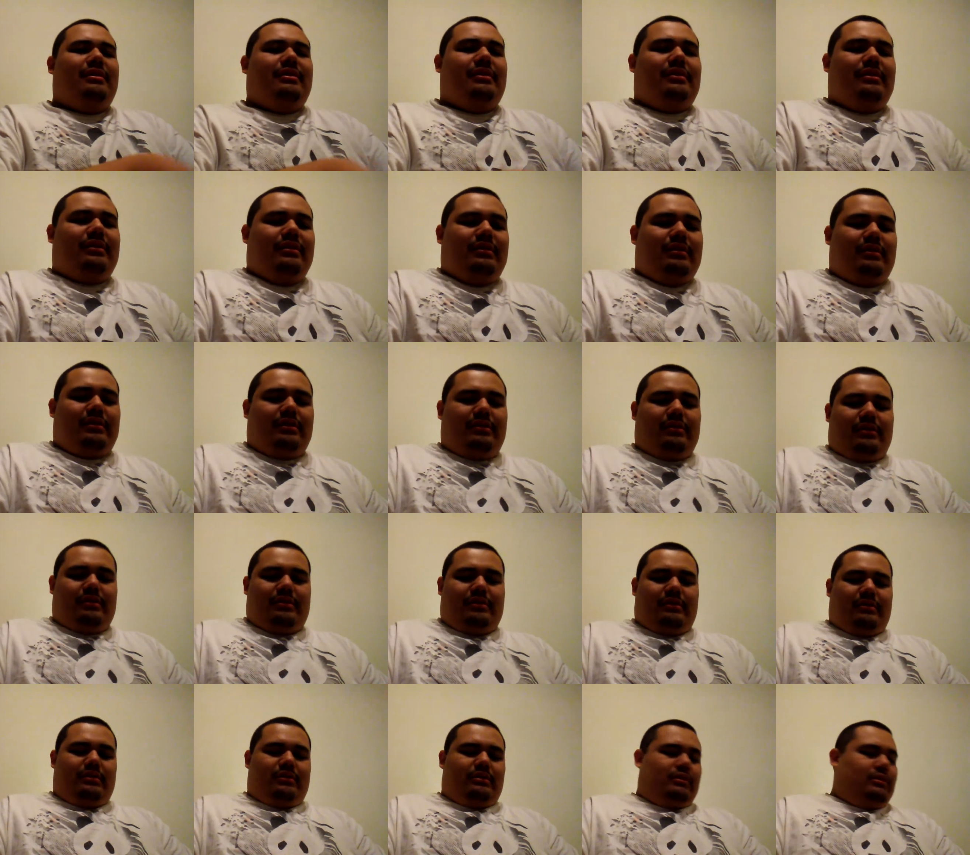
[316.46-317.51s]

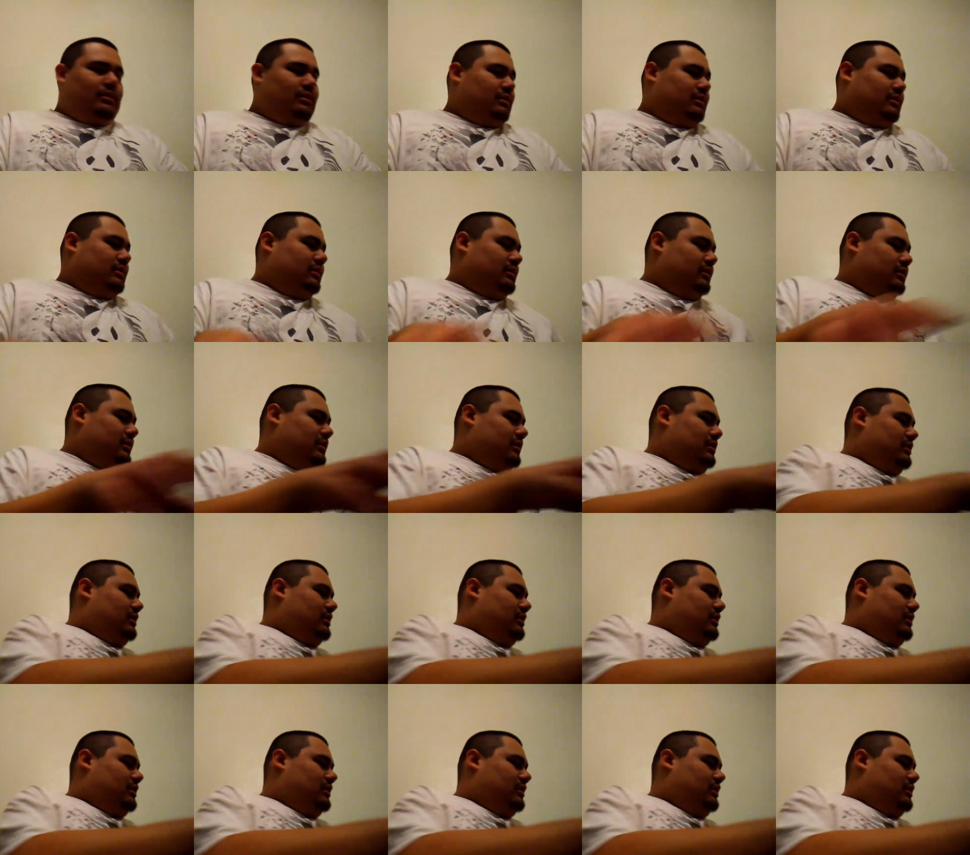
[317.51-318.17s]
Nobody speaks.